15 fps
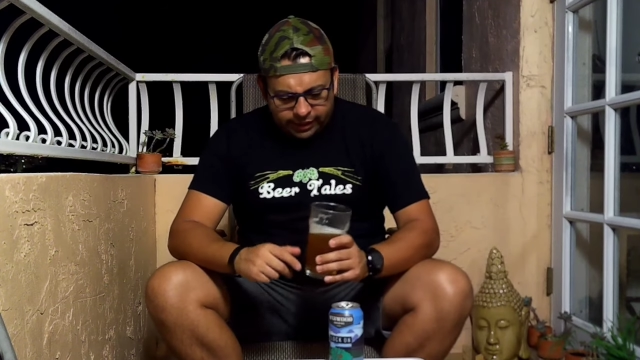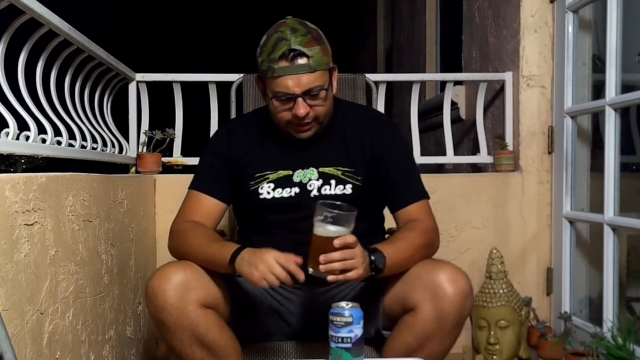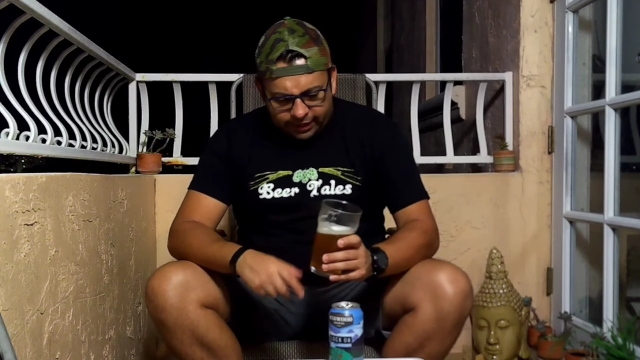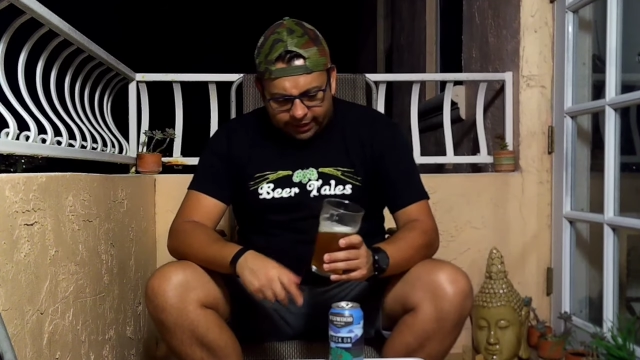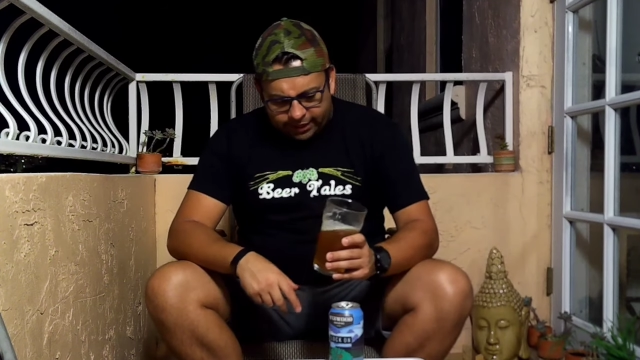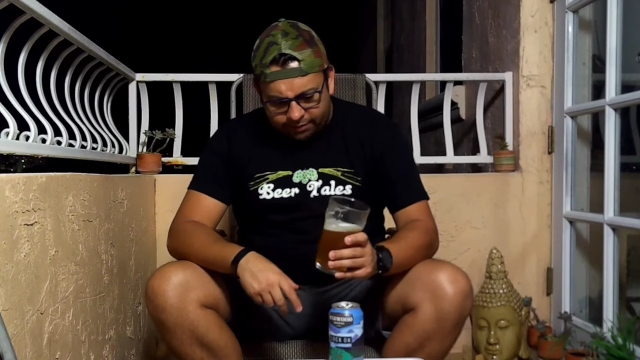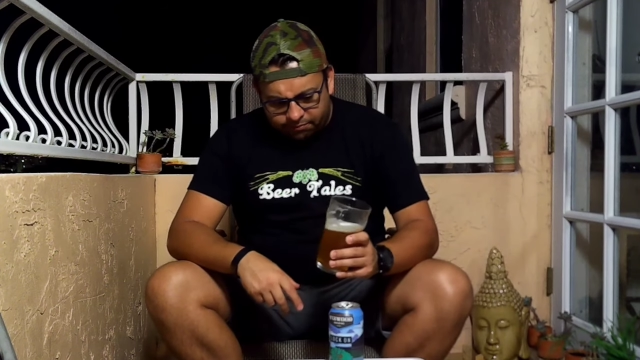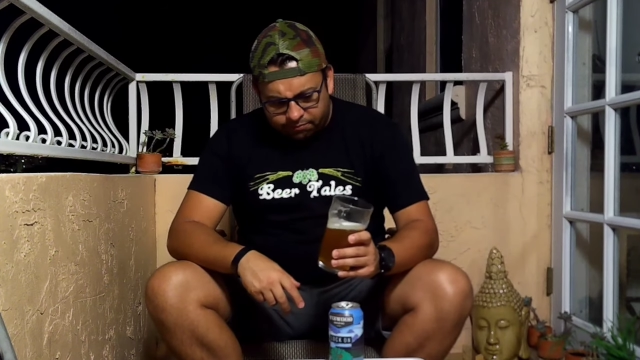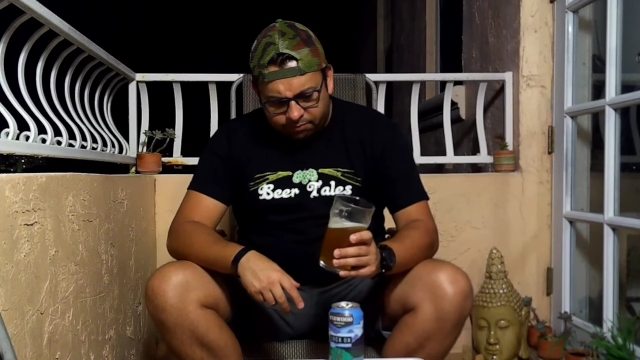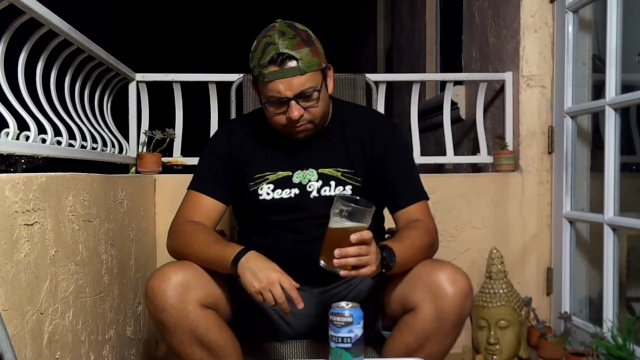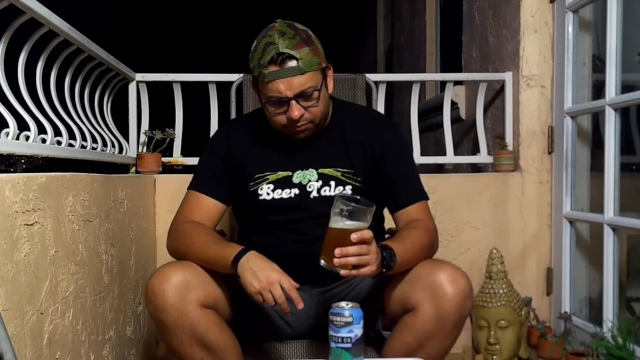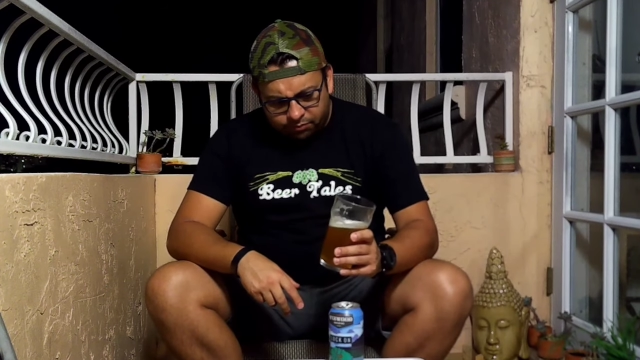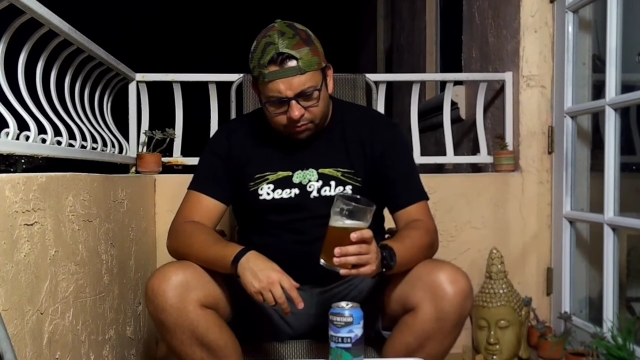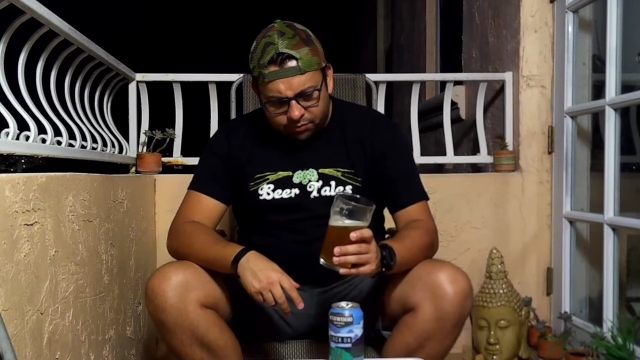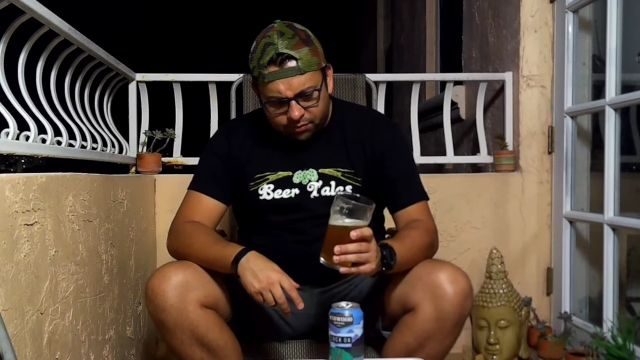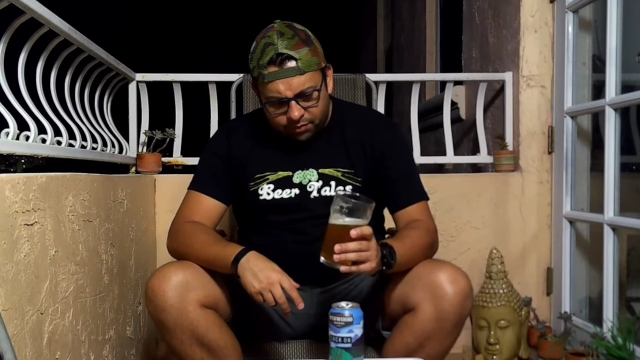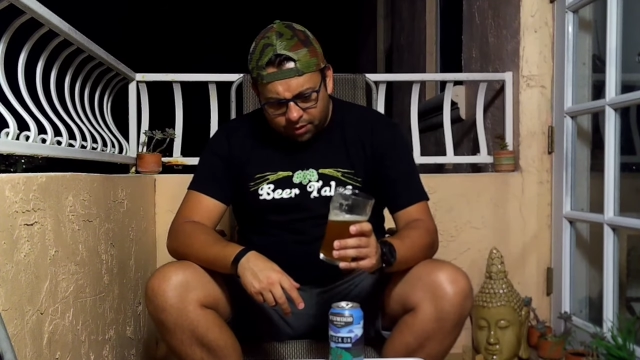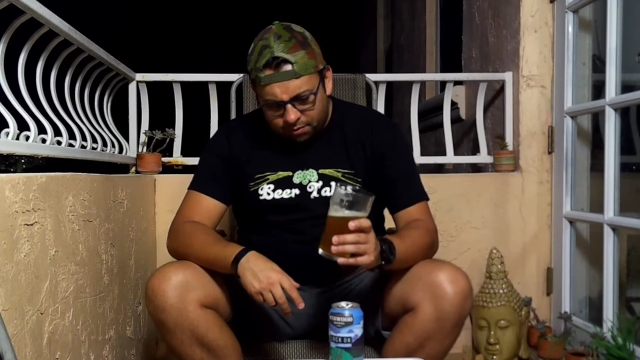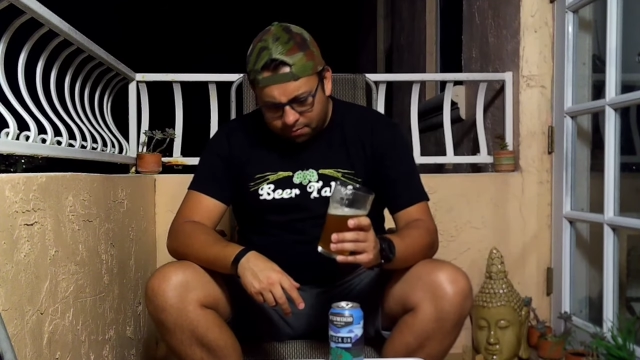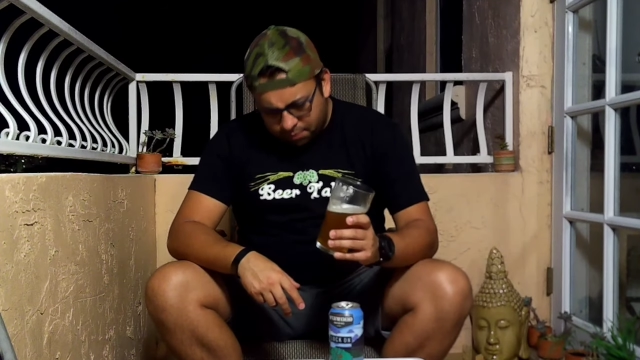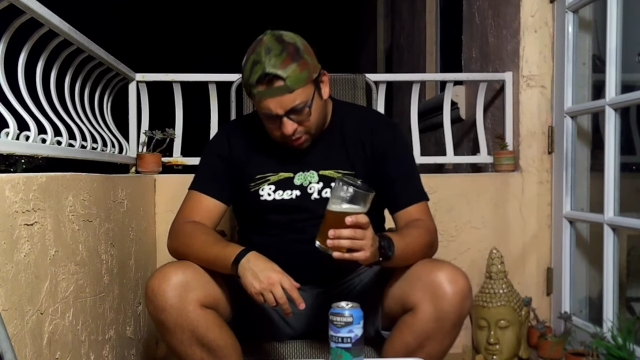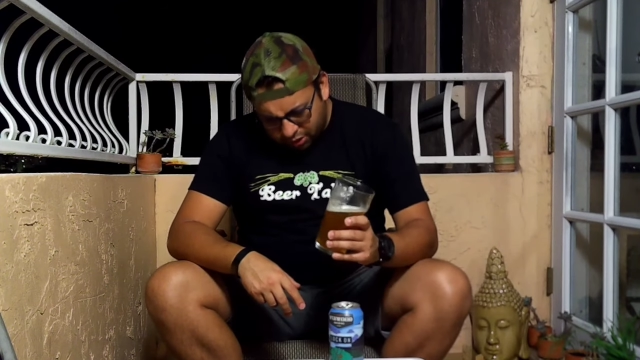
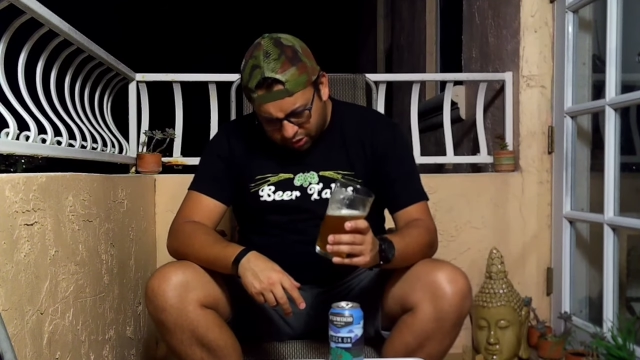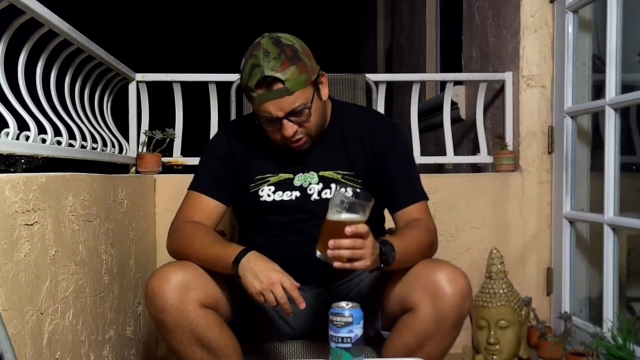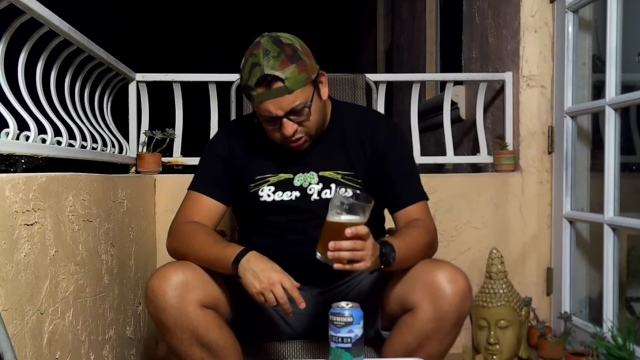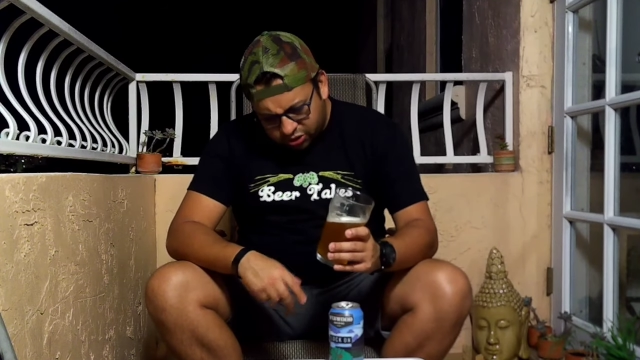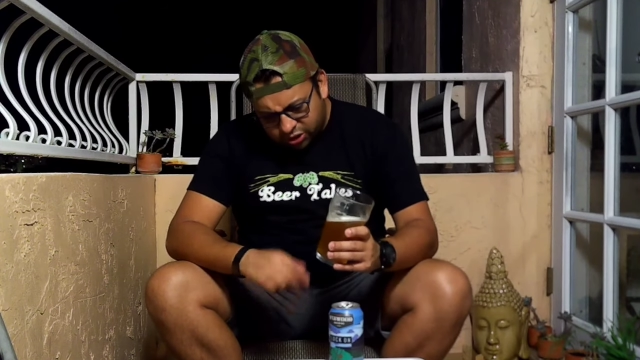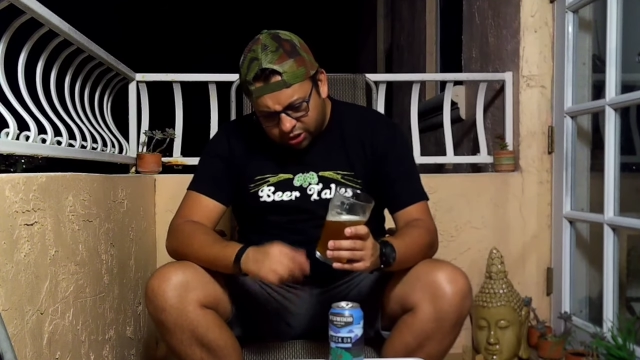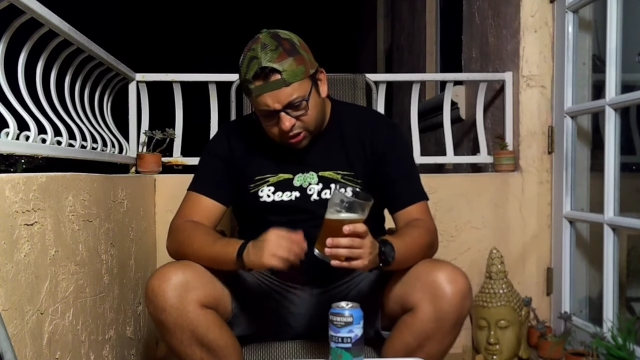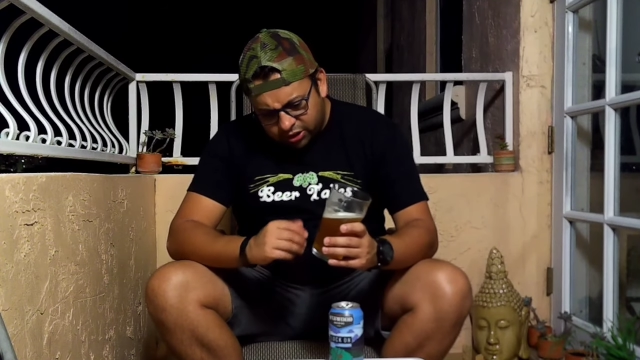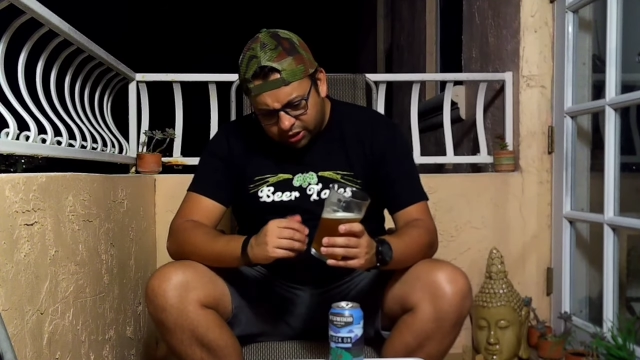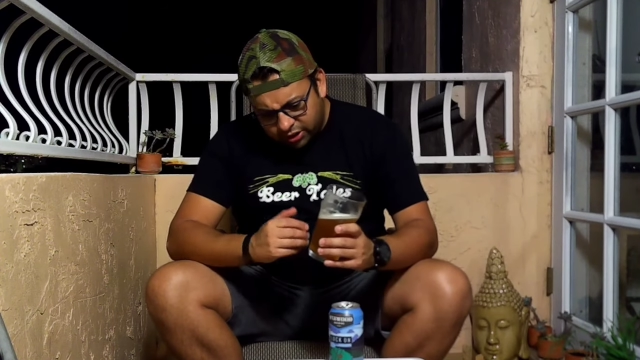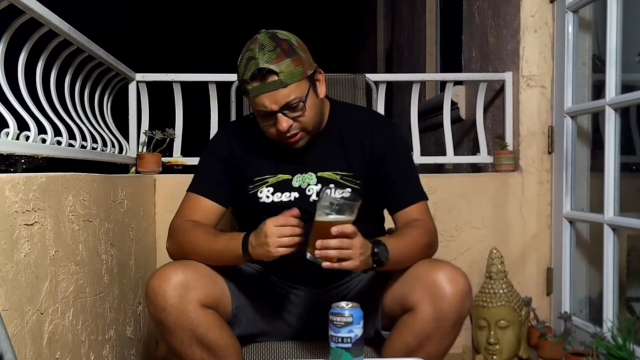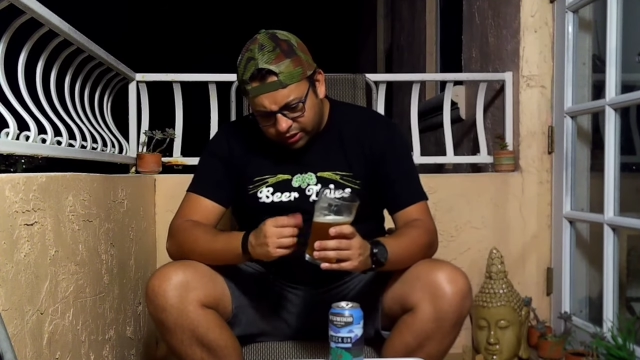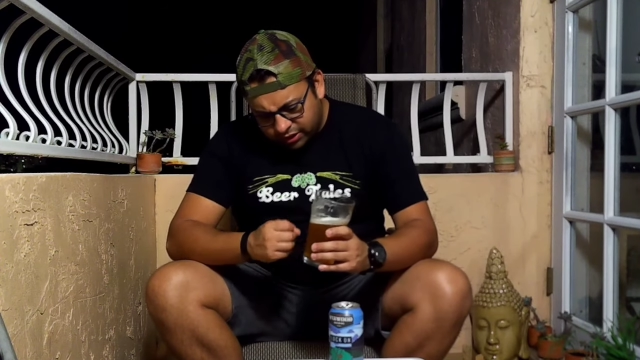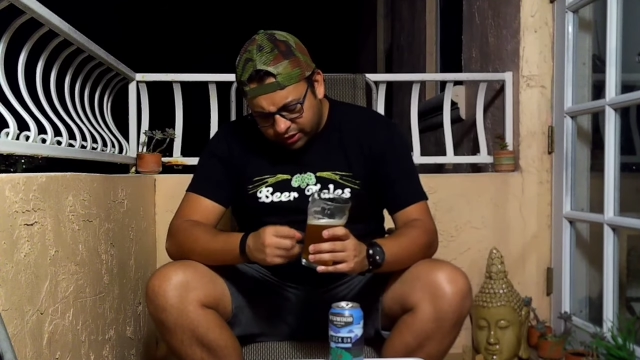Beer is good.